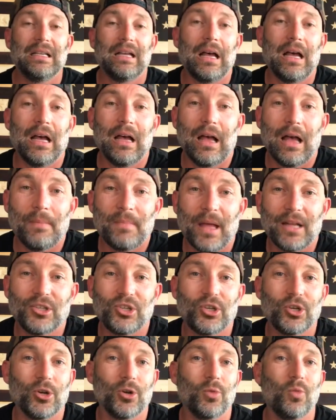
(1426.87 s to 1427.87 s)
I'm not
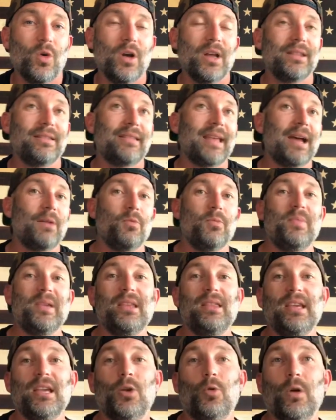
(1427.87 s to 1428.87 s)
sure what that would be
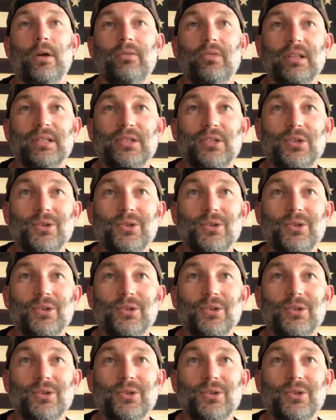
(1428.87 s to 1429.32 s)
the equivalent